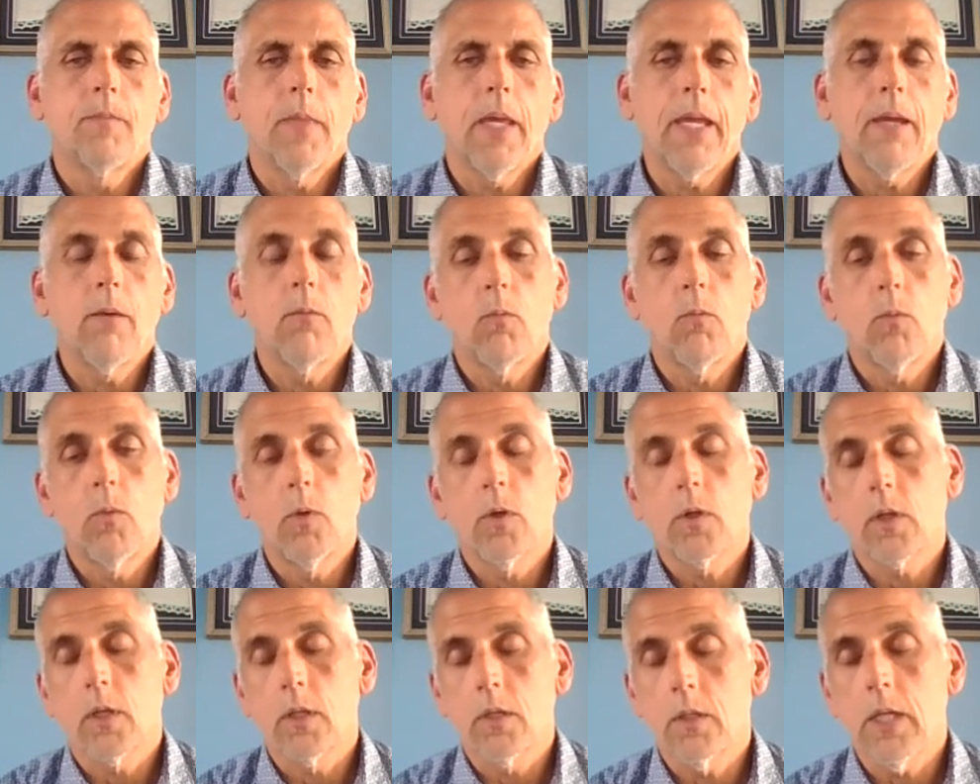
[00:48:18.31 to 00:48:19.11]
And
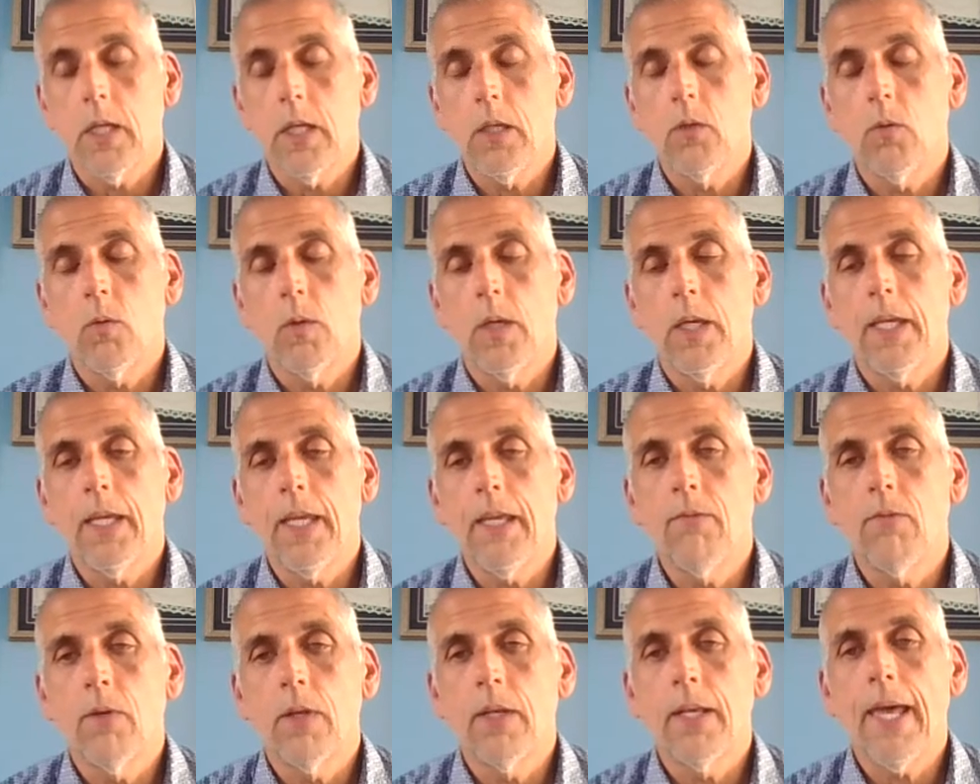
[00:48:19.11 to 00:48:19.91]
we're continuing
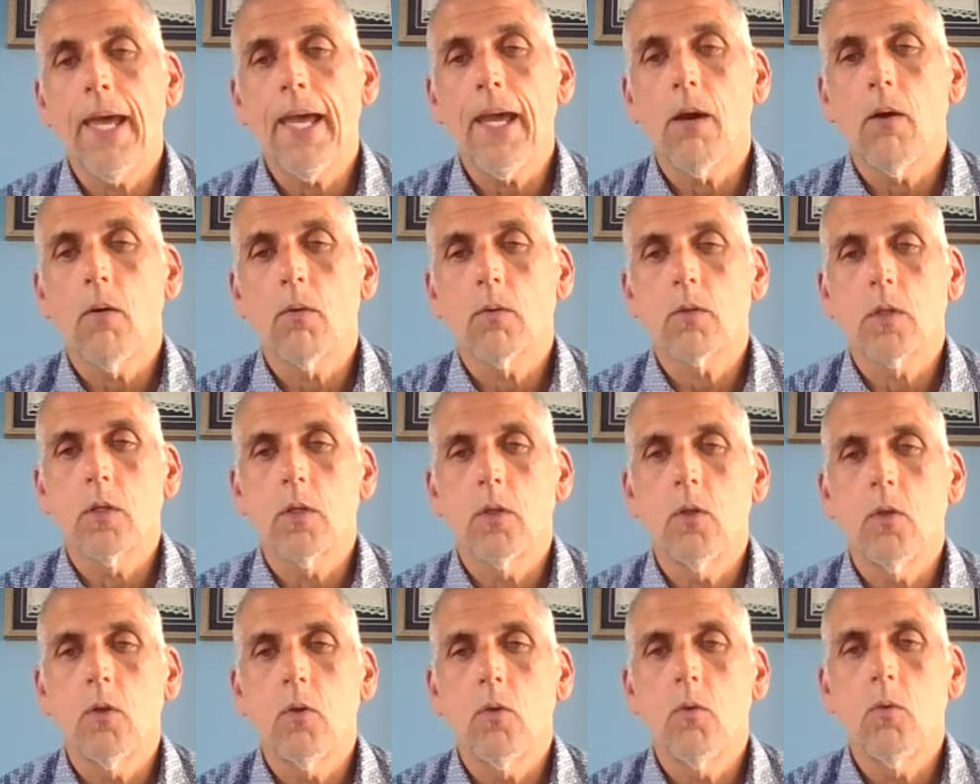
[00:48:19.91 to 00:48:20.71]
even now to
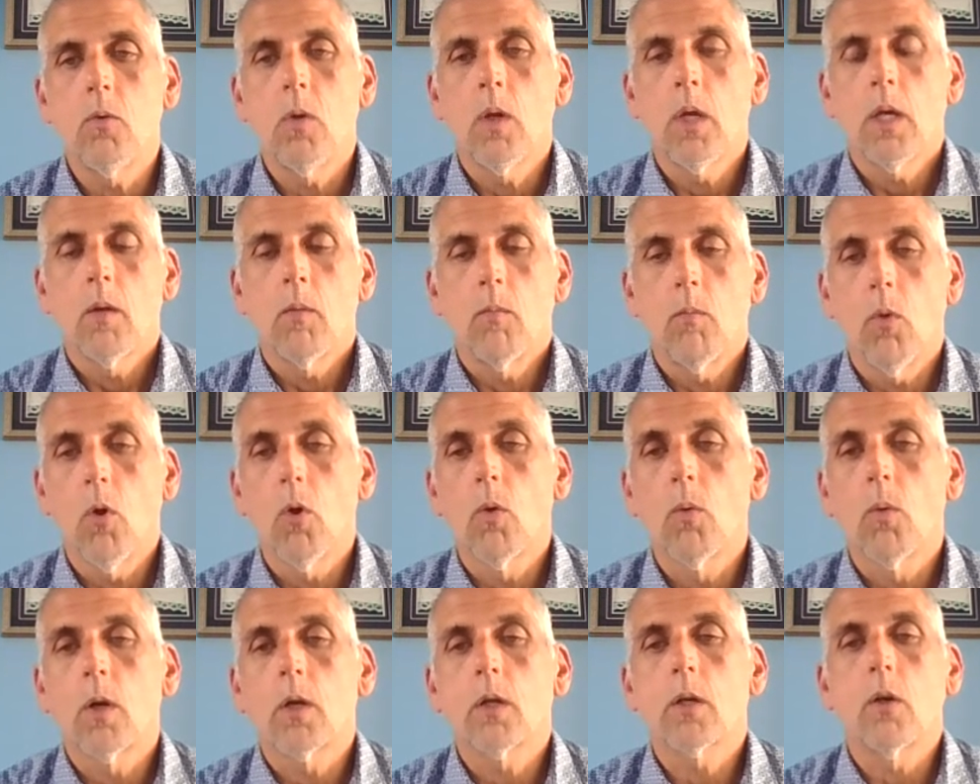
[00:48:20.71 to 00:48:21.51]
do
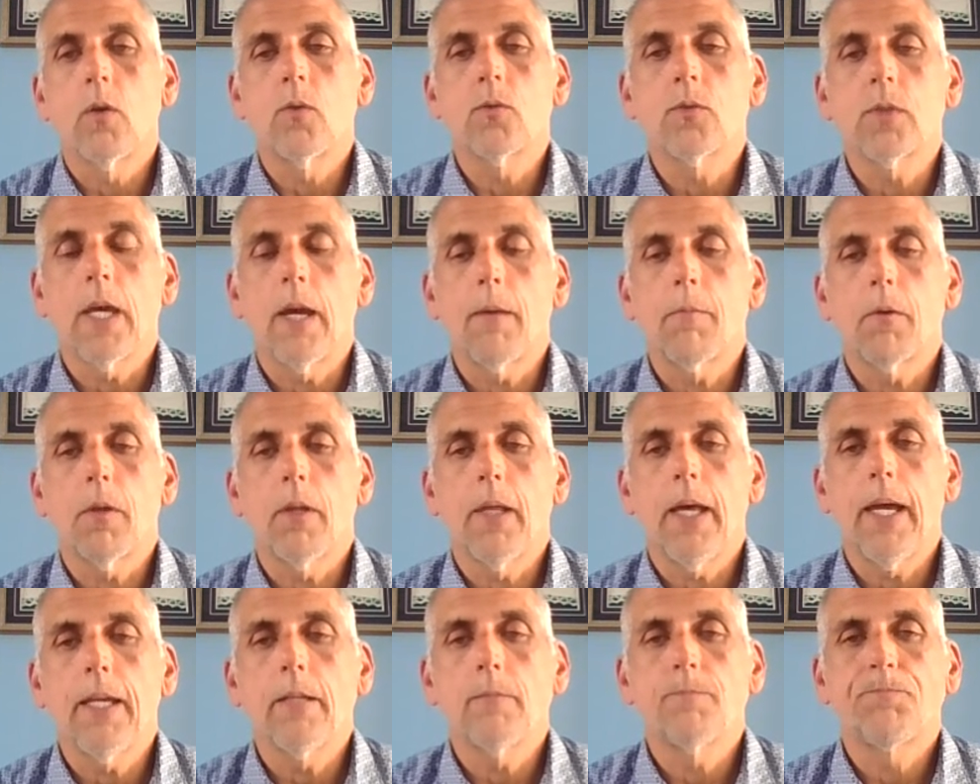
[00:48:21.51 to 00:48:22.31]
more work on
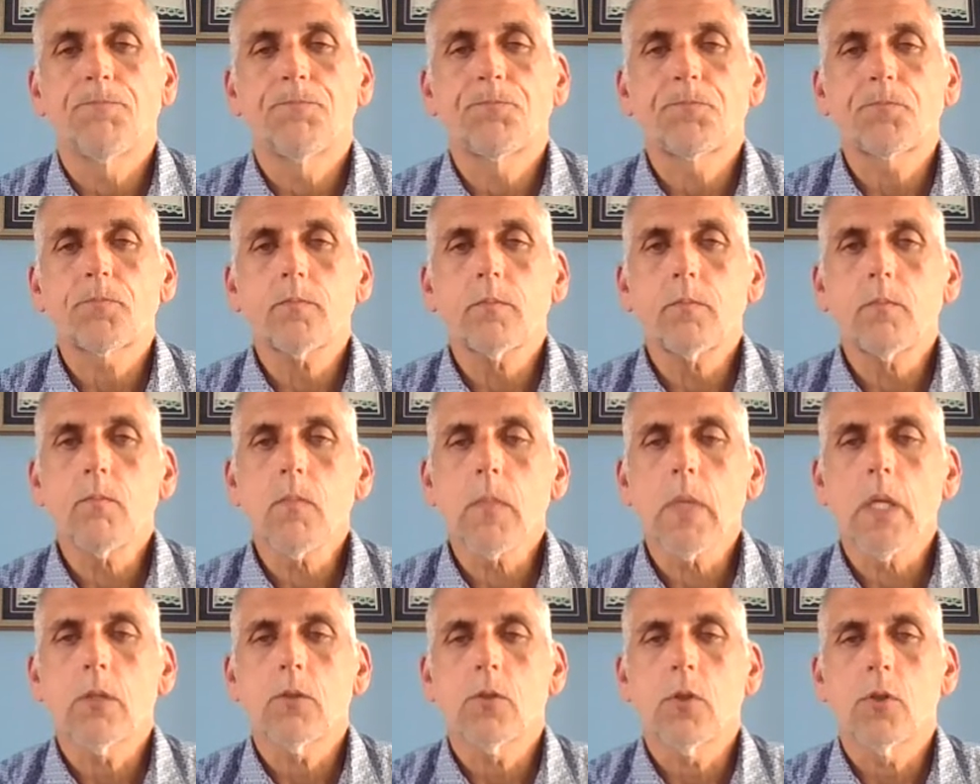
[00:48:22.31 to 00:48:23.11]
saprolite
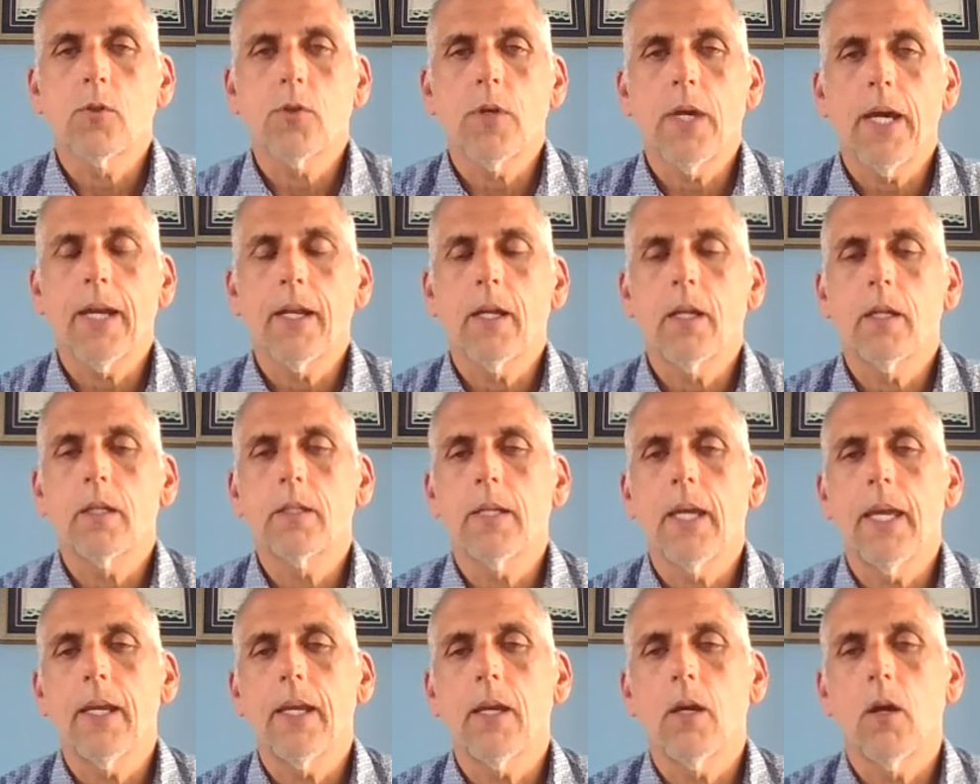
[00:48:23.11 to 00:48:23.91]
to try to
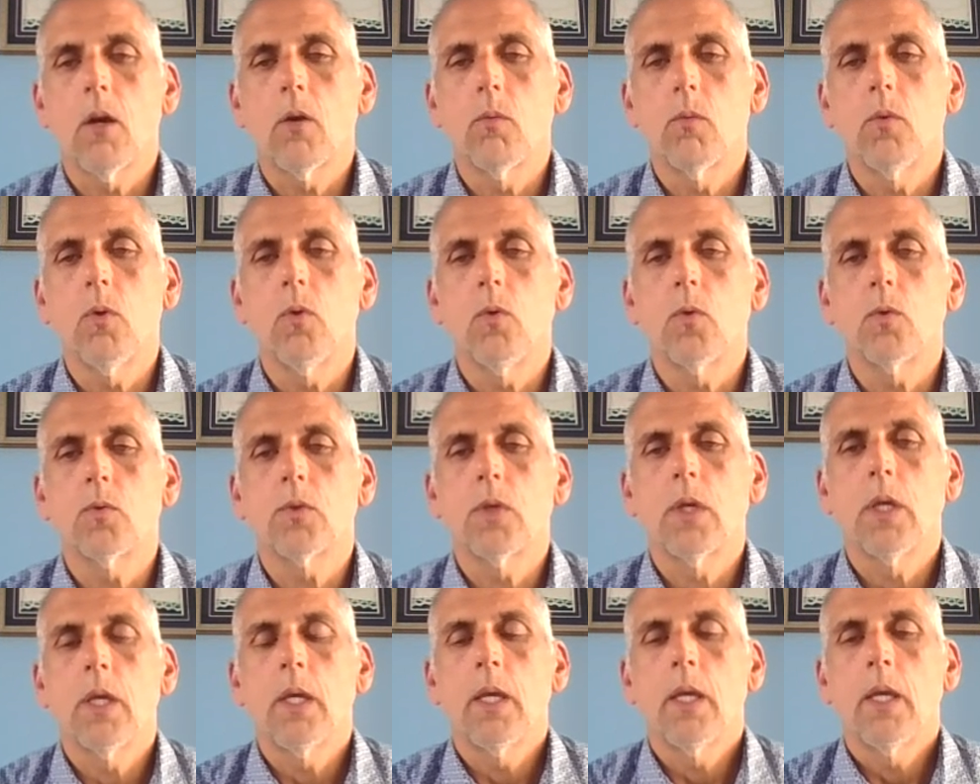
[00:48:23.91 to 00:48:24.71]
take our
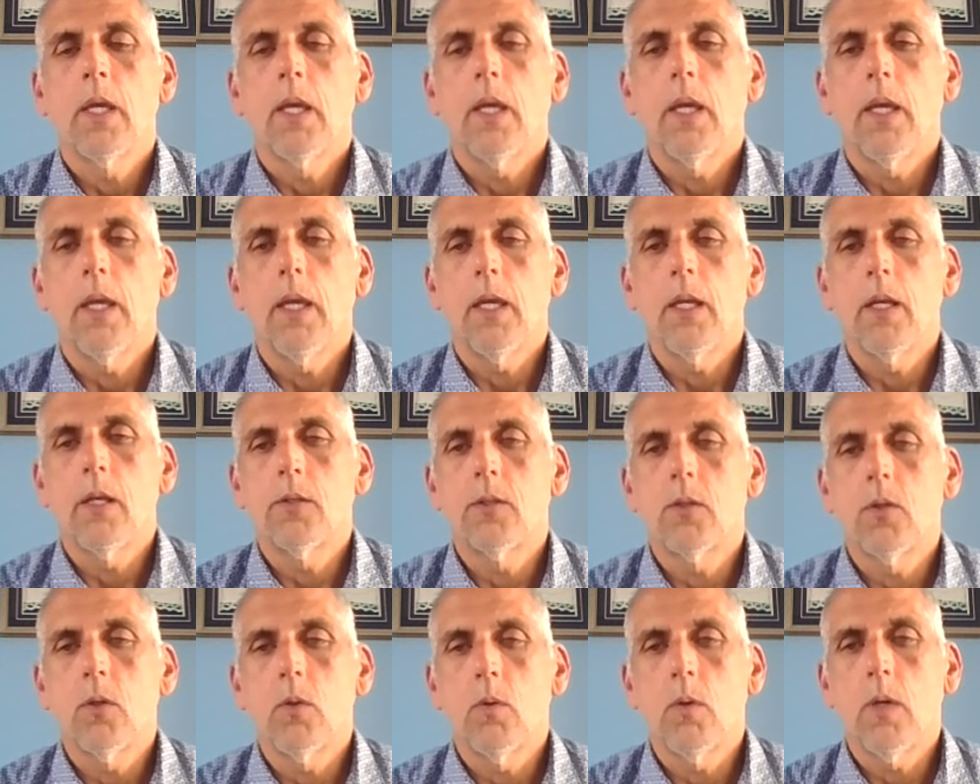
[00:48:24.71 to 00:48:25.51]
rules
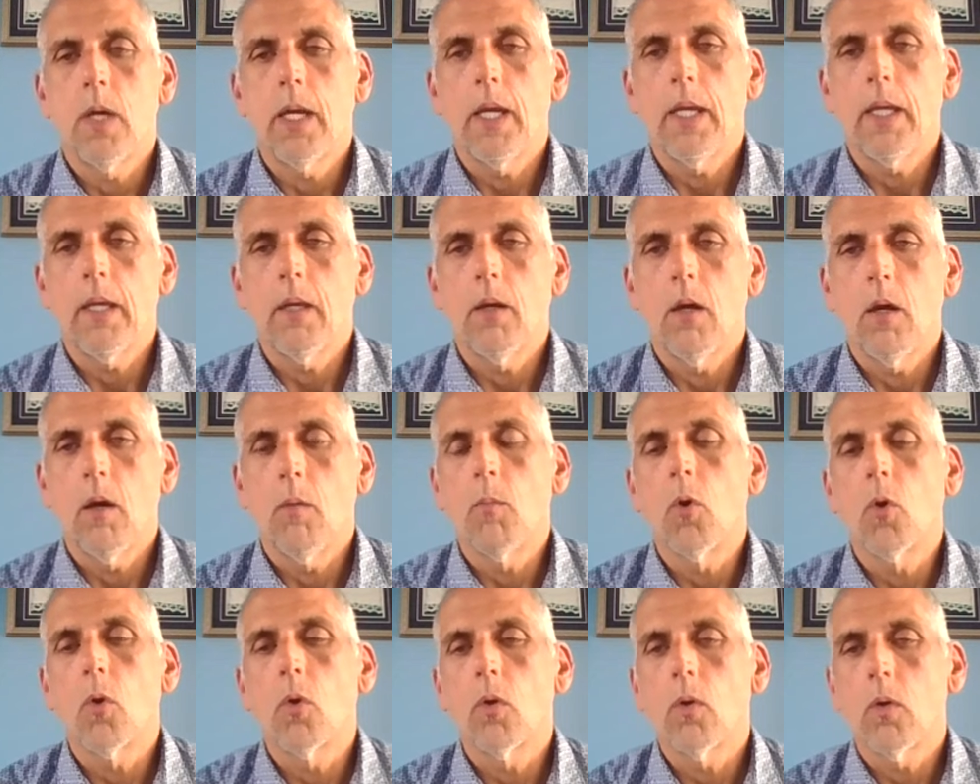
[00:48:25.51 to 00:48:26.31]
into a
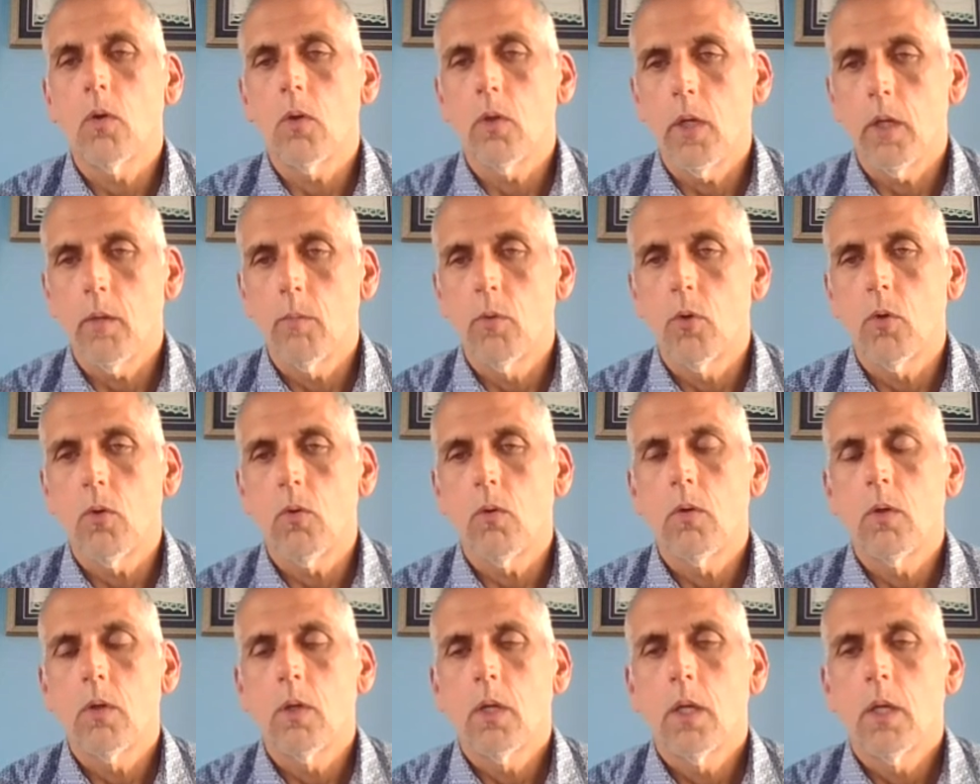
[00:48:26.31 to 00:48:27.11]
more
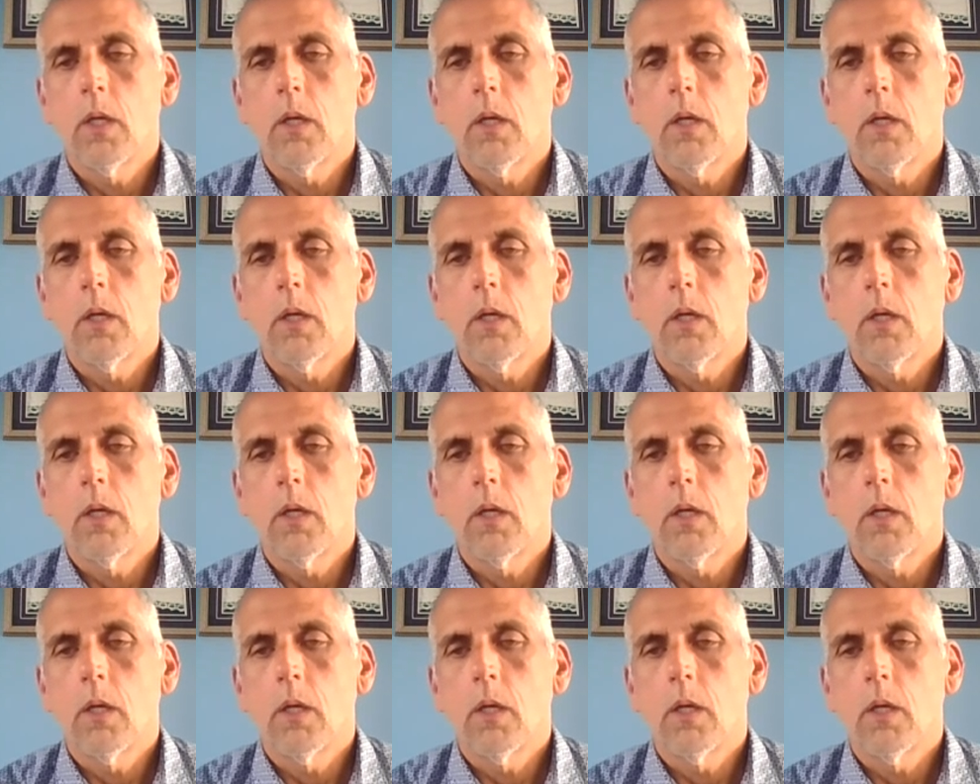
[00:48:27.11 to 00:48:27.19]
liberal